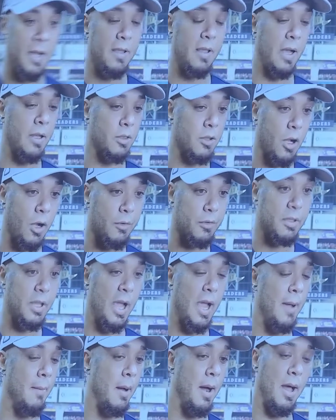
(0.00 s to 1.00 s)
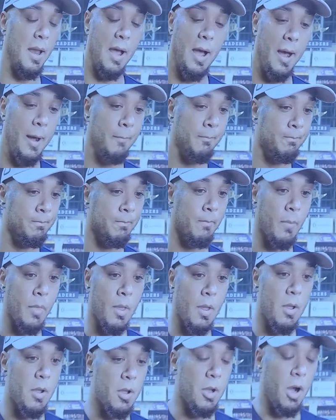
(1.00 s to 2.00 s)
see you later, guys. Have a
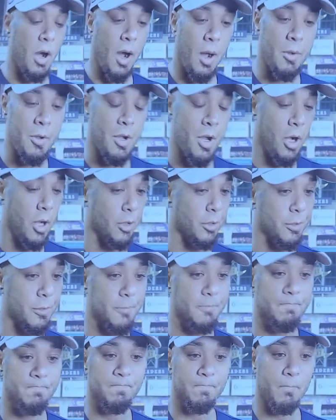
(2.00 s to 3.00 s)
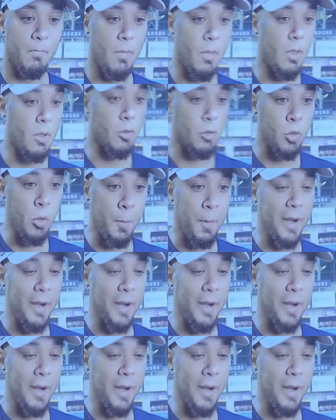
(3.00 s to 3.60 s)
great rest of your night, and